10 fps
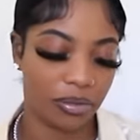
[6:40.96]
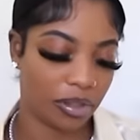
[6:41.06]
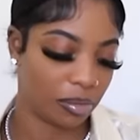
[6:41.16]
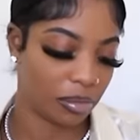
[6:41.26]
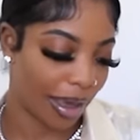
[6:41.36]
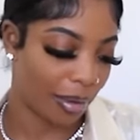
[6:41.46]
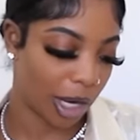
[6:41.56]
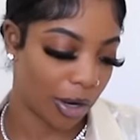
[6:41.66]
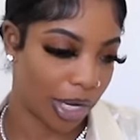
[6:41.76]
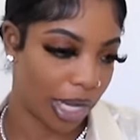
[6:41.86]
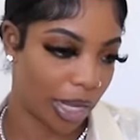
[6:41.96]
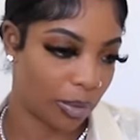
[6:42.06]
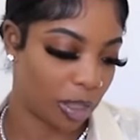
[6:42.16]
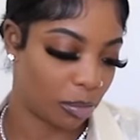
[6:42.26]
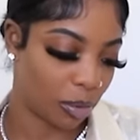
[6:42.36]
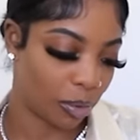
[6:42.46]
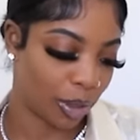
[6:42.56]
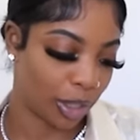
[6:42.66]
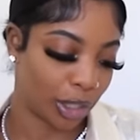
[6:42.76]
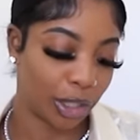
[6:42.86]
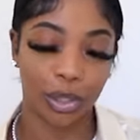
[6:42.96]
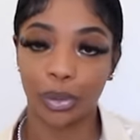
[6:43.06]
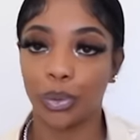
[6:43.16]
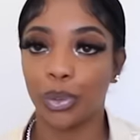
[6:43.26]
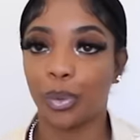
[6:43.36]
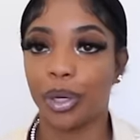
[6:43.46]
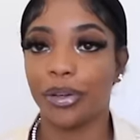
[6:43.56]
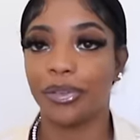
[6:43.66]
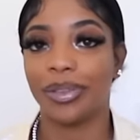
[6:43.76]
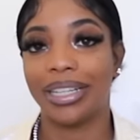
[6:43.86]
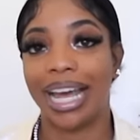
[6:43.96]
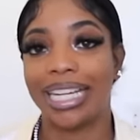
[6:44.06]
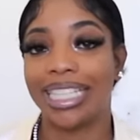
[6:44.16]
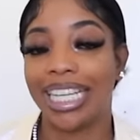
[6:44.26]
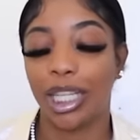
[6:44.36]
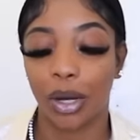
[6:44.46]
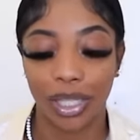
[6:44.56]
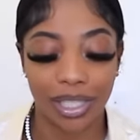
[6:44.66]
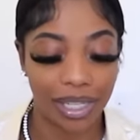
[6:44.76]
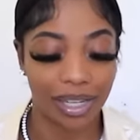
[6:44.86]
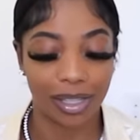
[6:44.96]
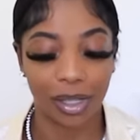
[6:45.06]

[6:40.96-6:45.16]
of it. And my granddaddy was born June twelfth, 1936.